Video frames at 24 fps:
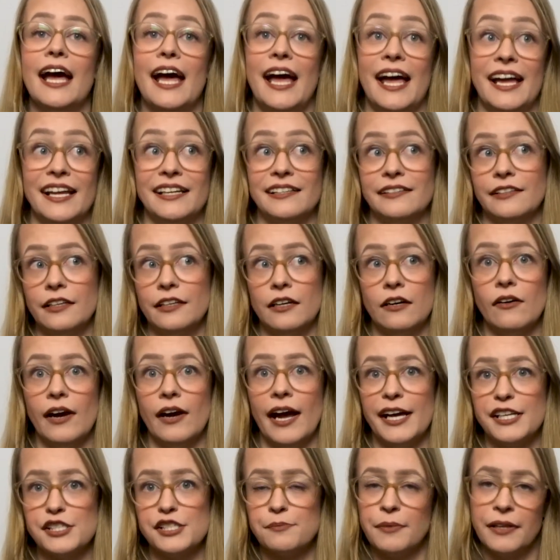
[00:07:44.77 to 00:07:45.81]
and, you know,
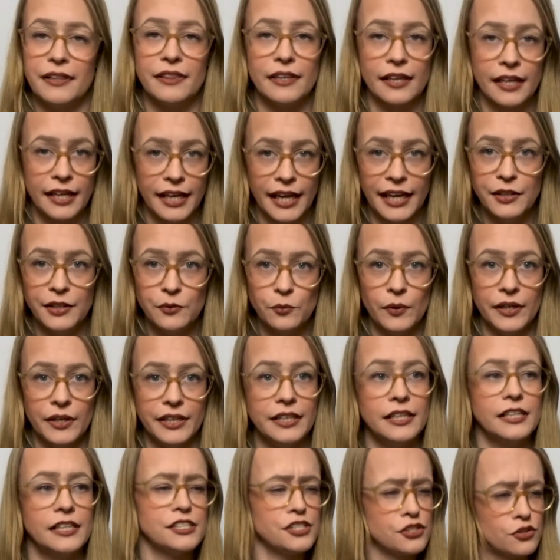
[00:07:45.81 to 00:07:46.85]
has been the gateway,
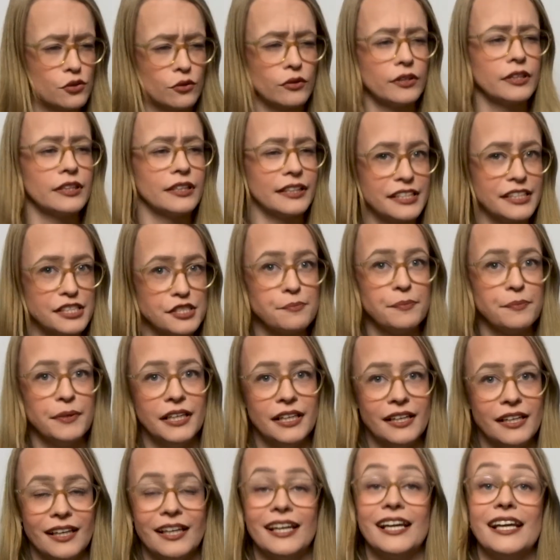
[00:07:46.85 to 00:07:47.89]
historically
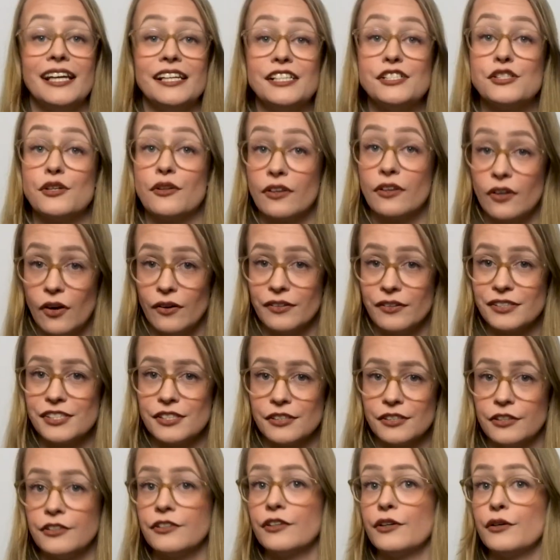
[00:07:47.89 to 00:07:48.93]
speaking, into the
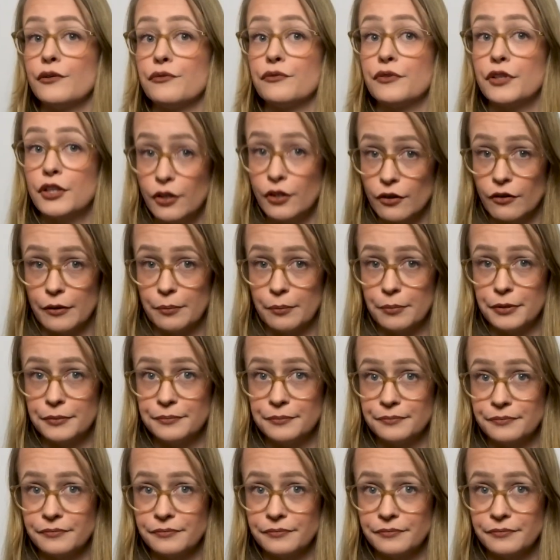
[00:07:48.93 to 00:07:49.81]
continent of Europe.